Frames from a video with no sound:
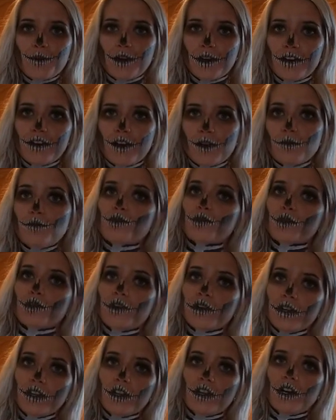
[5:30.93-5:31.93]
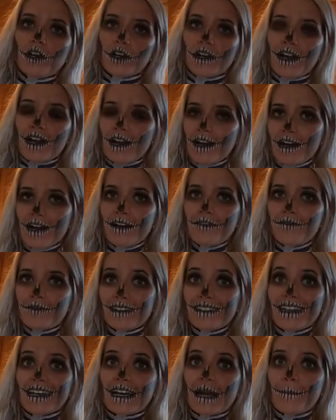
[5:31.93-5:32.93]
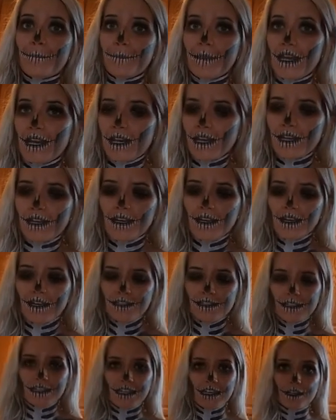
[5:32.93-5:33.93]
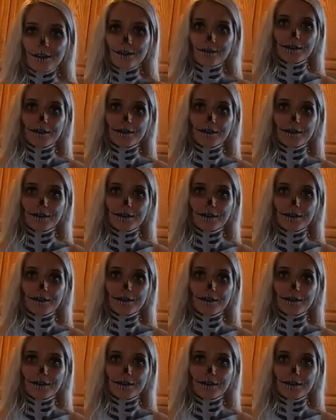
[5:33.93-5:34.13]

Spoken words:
put it on broil on high for like a minute to get a